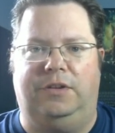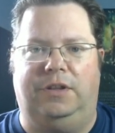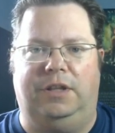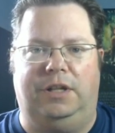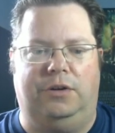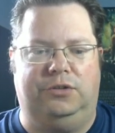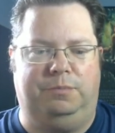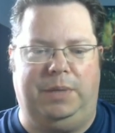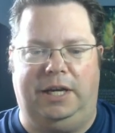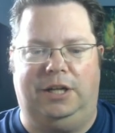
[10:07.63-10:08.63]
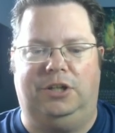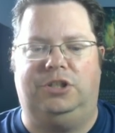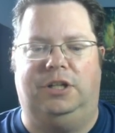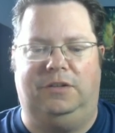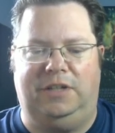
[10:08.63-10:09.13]
that they know Spanish
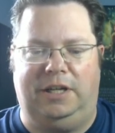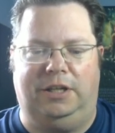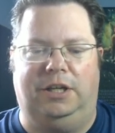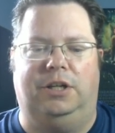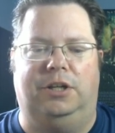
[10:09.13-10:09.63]
and Italian